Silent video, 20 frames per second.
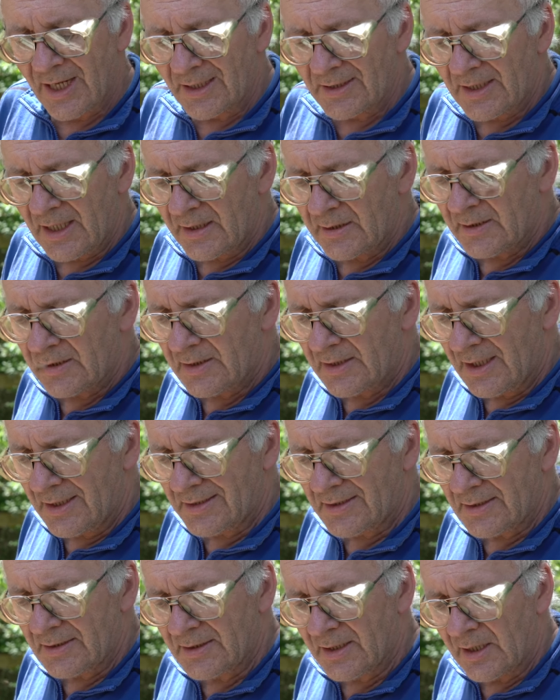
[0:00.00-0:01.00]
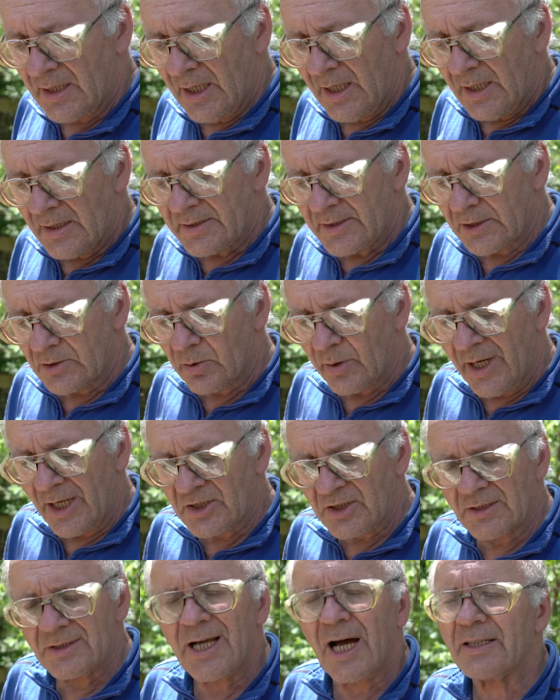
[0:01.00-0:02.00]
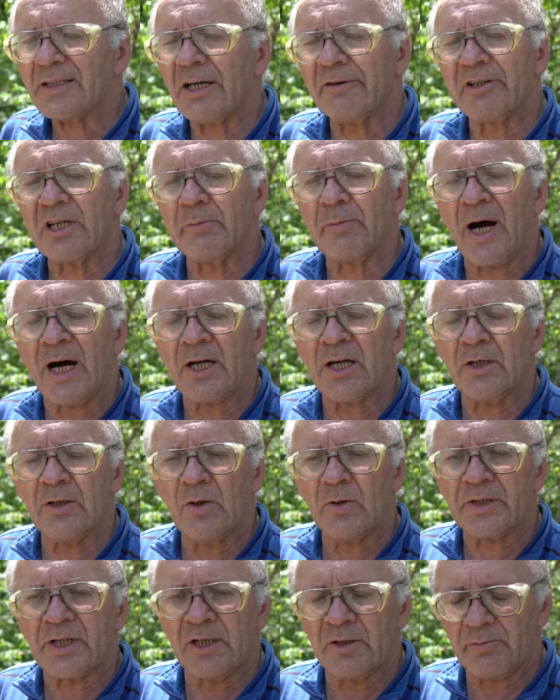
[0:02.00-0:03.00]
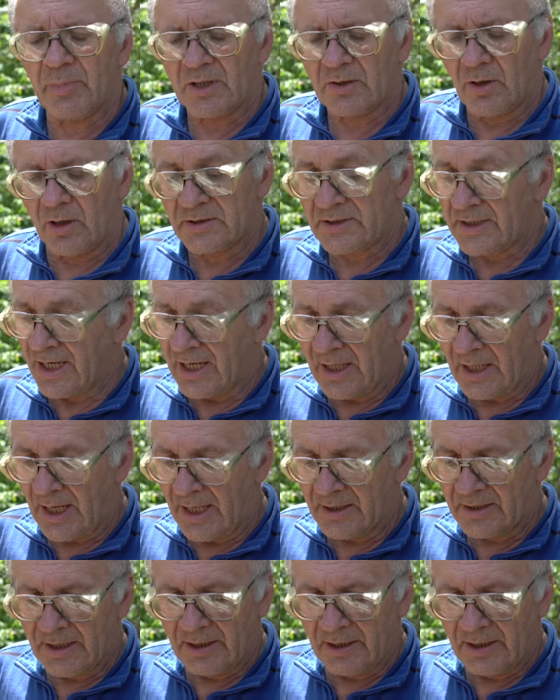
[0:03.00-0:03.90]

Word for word: That this situation not everybody looking because I,